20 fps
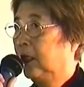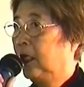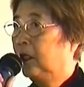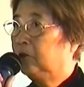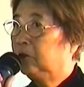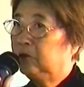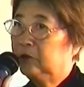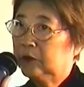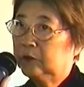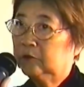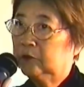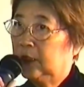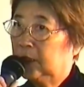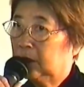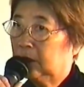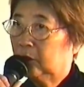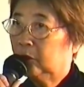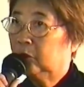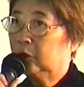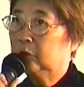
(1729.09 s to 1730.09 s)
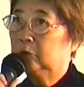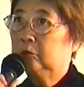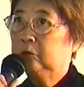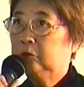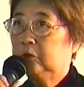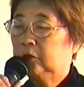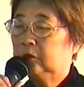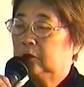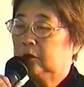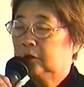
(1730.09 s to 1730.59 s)
Everyone went home,
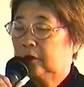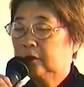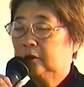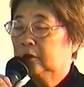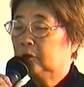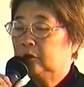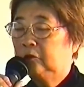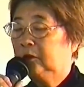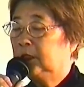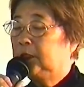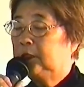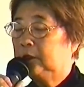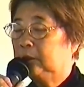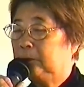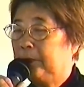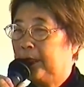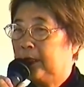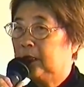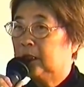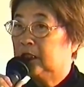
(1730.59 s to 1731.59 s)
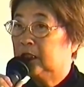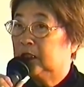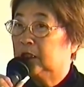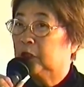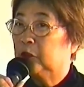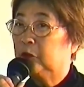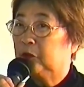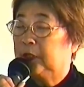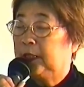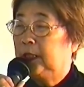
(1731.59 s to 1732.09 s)
went to bed
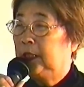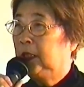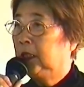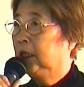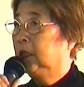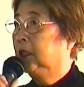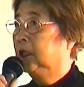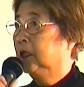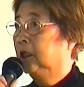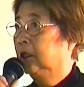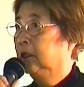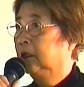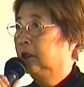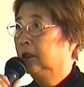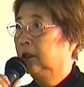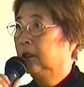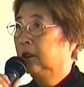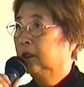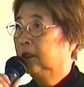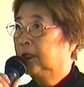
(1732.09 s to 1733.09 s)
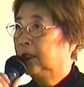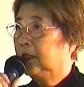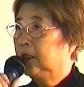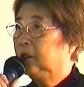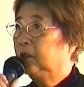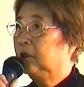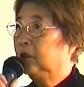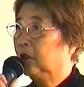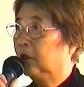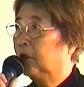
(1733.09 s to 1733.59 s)
hungry. They
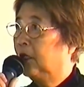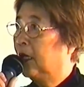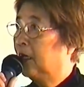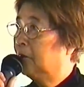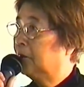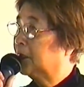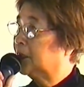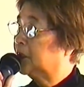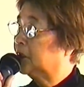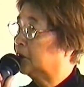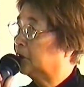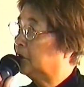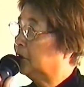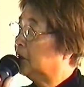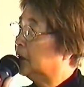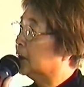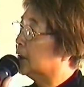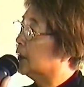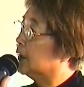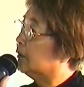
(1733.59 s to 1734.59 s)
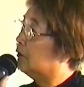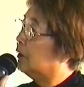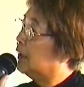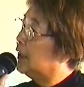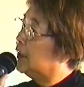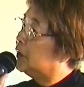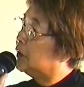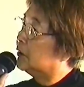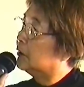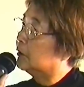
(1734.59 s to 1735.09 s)
didn't know how much longer the
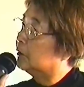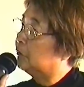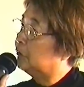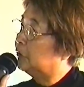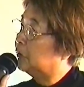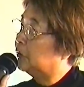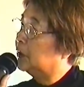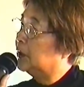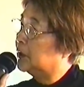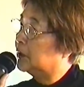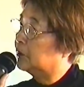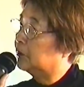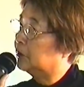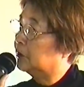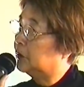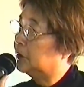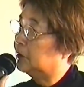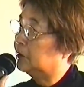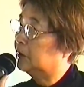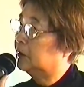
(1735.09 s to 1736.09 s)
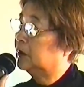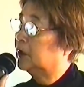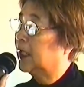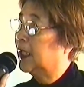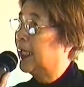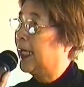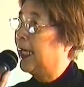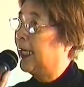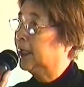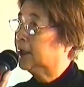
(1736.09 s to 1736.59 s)
ration, the food is going to
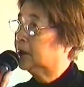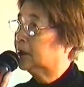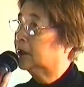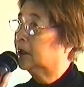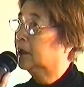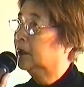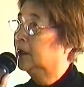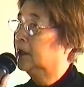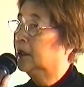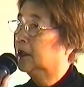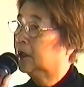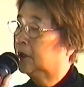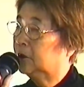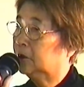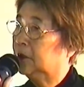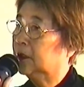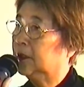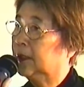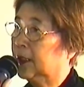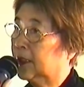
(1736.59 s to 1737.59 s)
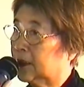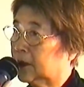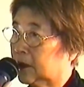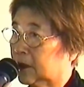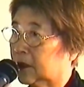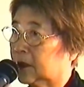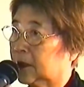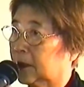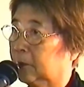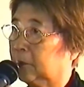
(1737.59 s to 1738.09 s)
last to the
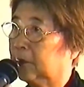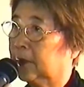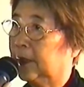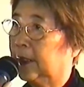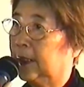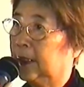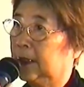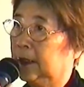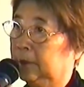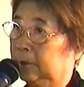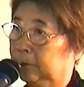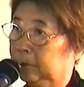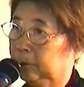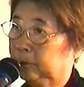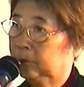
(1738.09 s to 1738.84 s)
next supply.